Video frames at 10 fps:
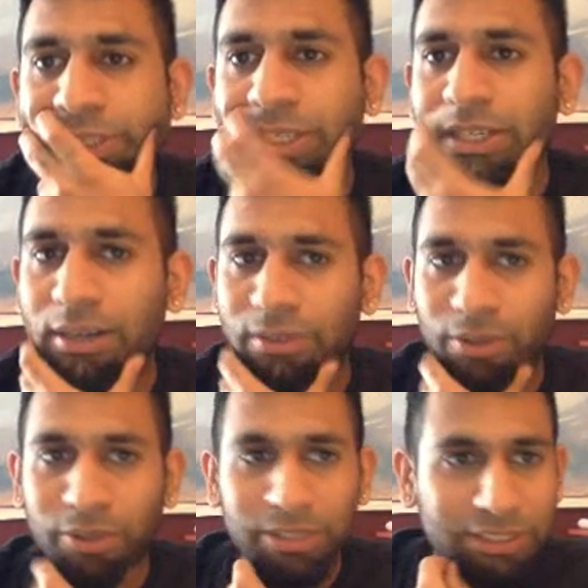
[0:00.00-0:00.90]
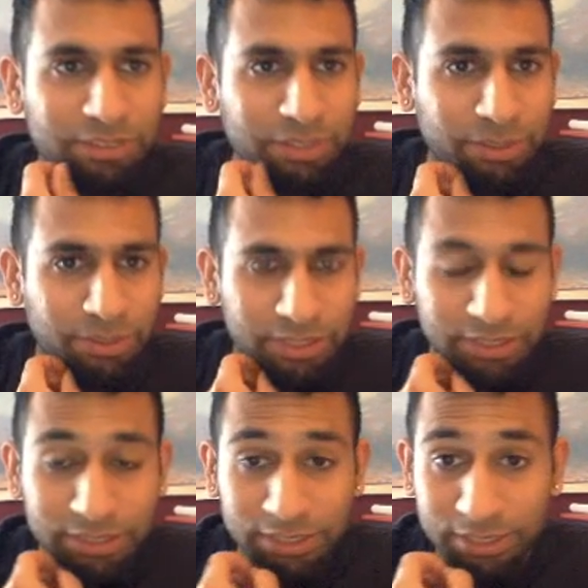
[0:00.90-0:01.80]
How long is this video already?
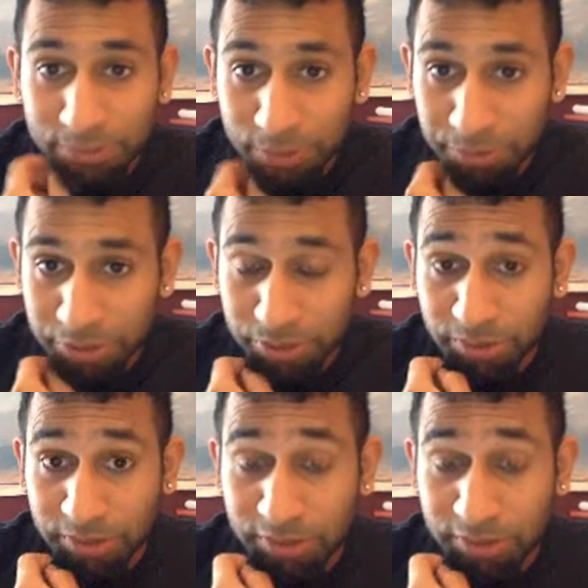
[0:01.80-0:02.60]
Jeez, it must be so long.